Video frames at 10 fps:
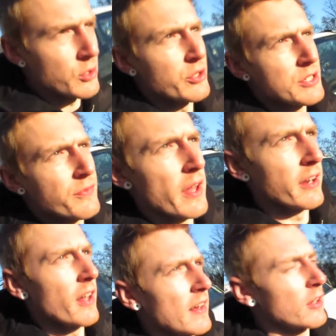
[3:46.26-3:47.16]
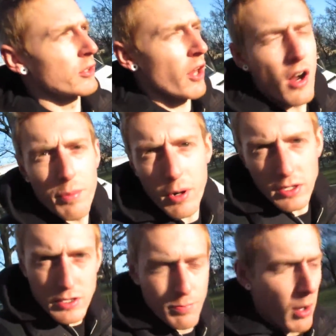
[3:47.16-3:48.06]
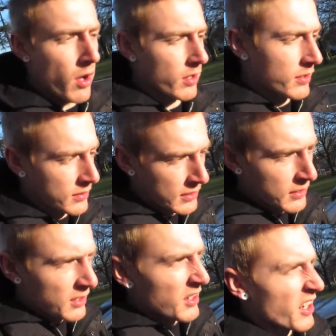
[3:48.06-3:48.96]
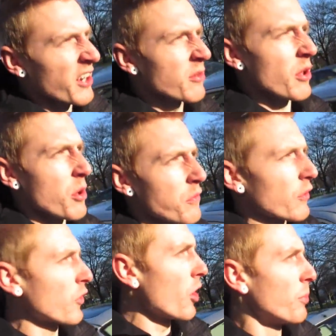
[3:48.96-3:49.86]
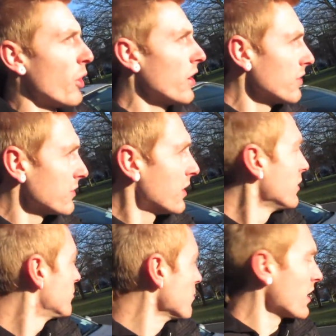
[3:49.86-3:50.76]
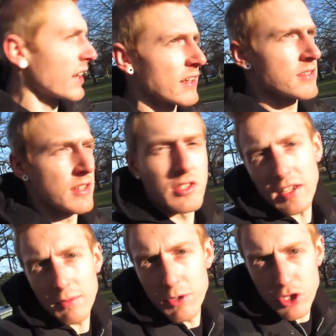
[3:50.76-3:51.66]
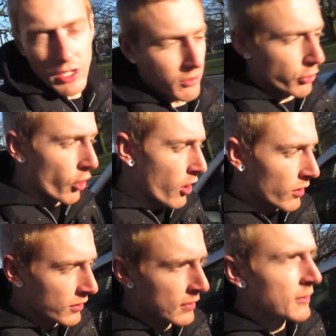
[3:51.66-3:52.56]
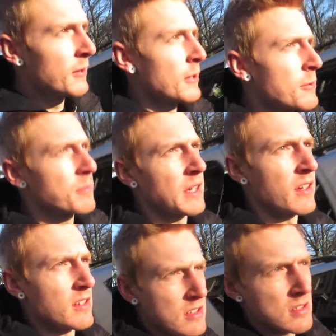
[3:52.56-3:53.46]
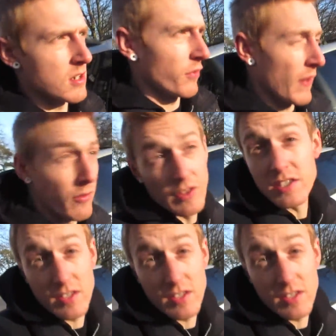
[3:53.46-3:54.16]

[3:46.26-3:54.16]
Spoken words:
so I just found another little car park spot. I don't know if I've got to put money into the ticket machine or not, because I found this